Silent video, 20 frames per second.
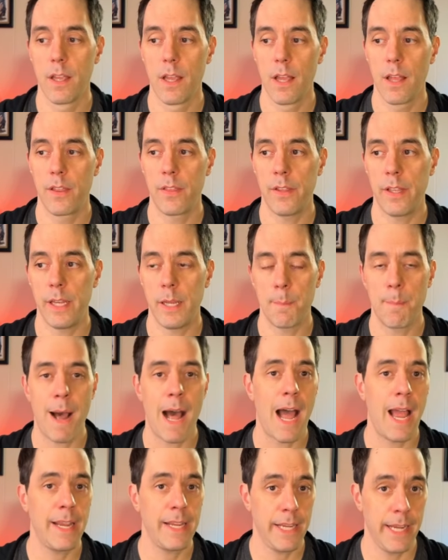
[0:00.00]
the
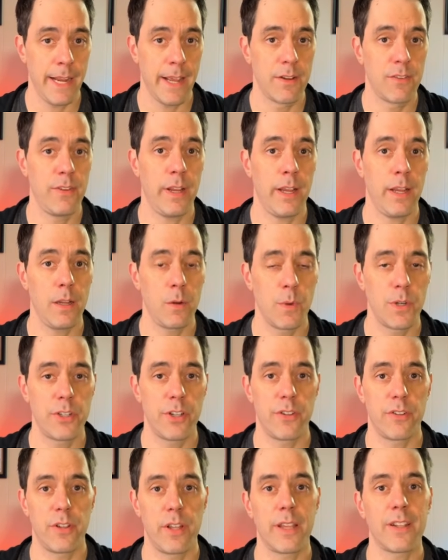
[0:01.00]
PyEnv, which
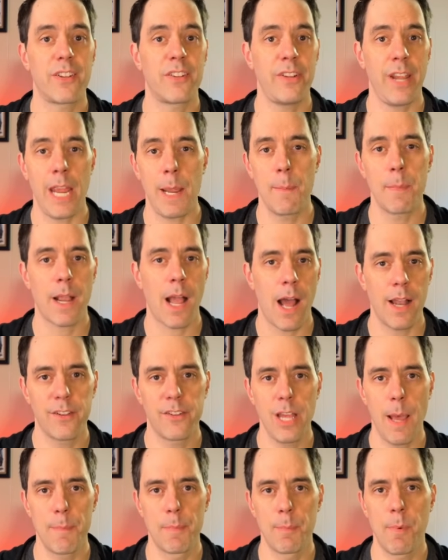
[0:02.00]
is the same
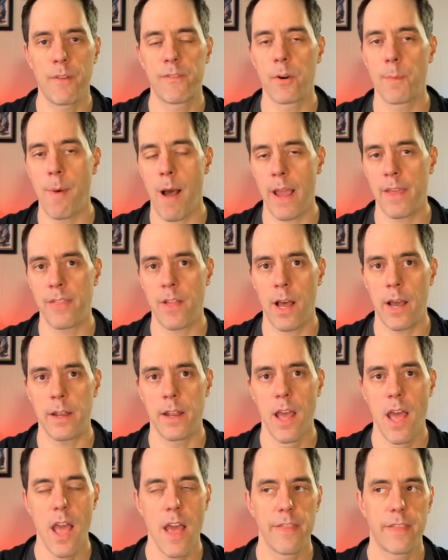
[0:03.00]
concept, but for Python.
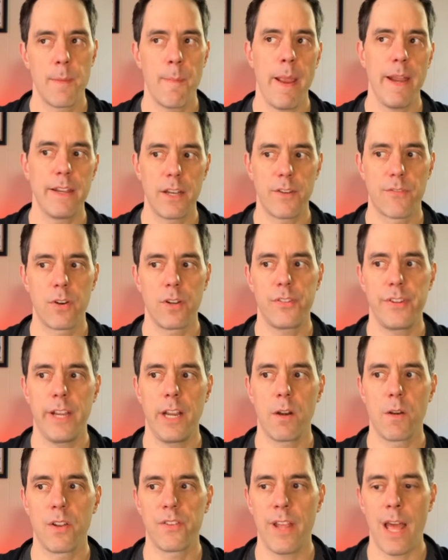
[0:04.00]
The main difference
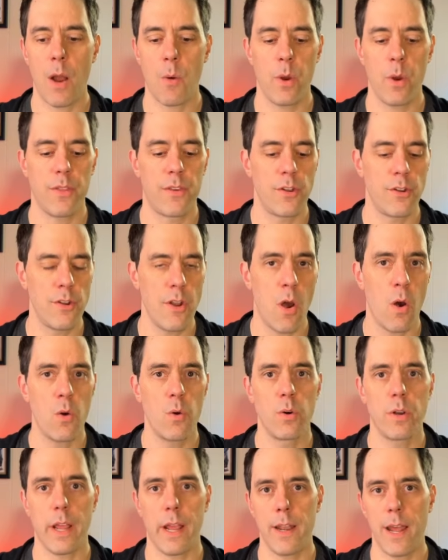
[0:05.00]
here is that with
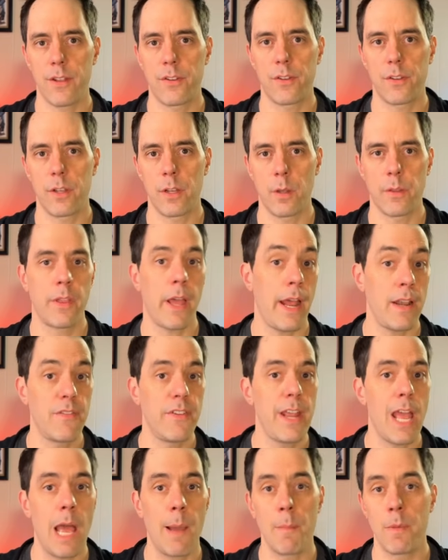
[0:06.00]
Node and the
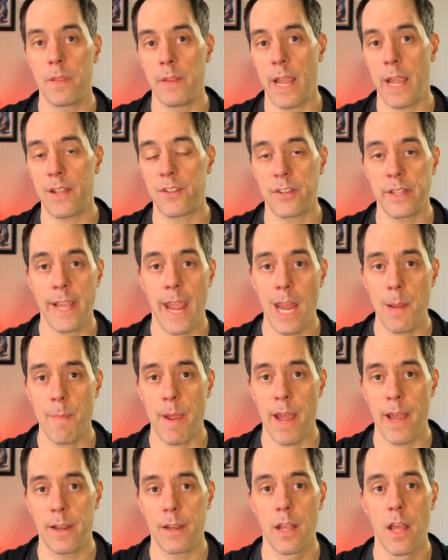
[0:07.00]
NVM and the
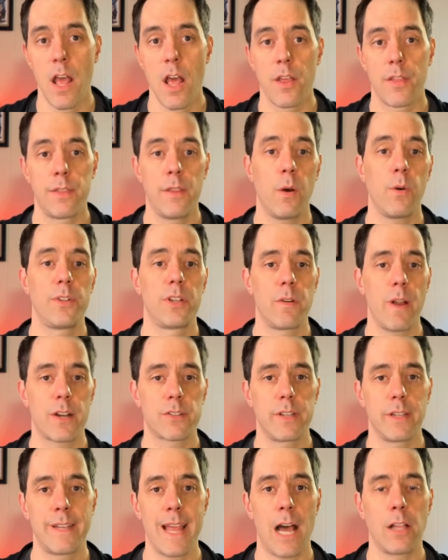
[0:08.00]
SDKman, those are
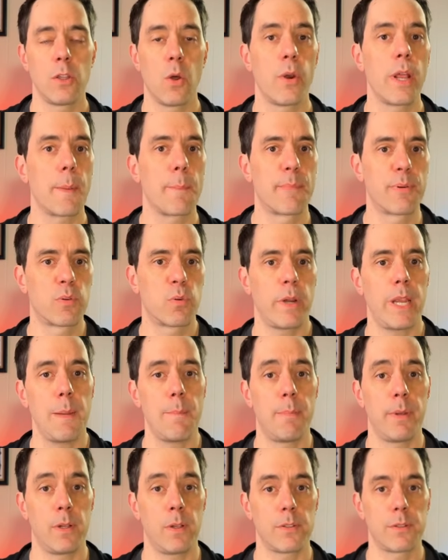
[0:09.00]
actually downloading
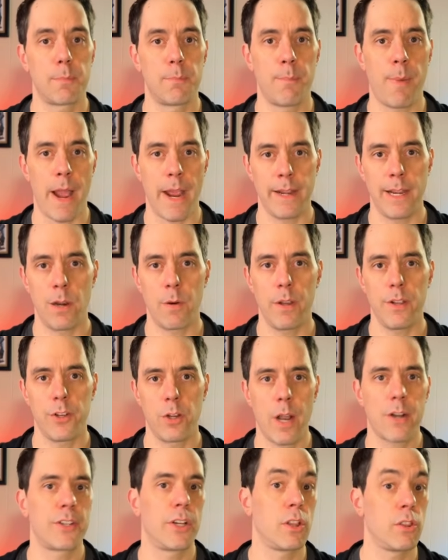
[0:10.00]
pre-built binaries. You're
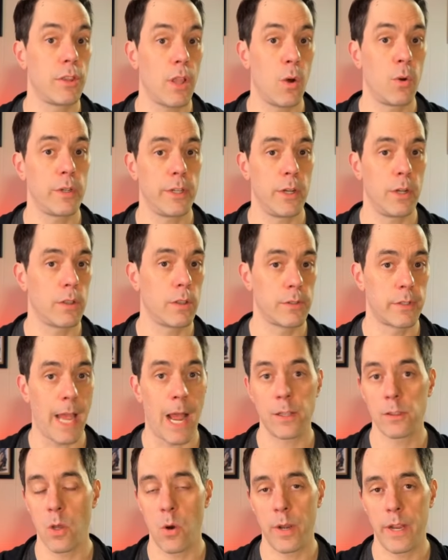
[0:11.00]
actually
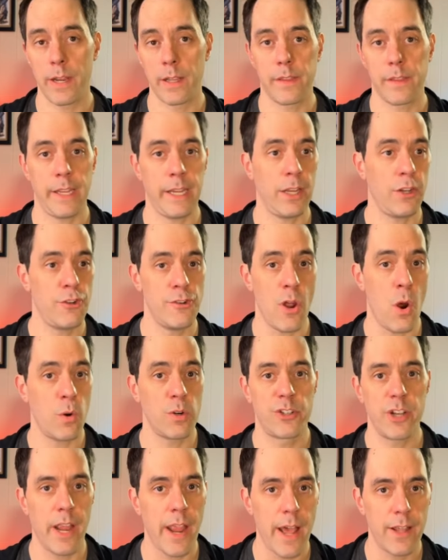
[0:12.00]
downloading the
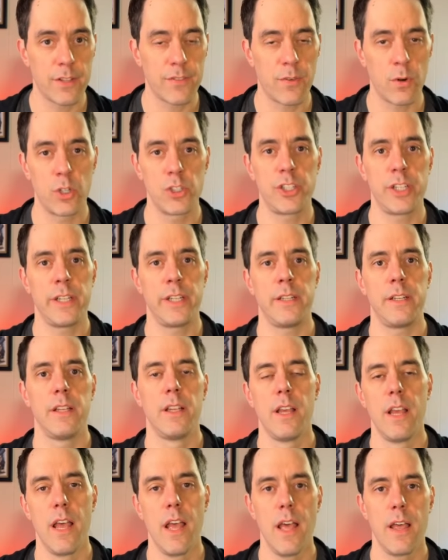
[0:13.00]
Node.js version
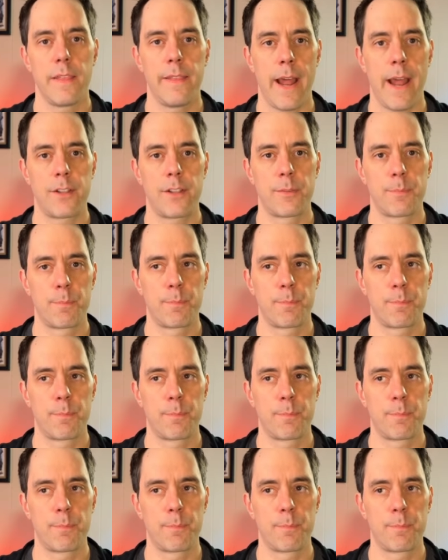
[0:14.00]
that's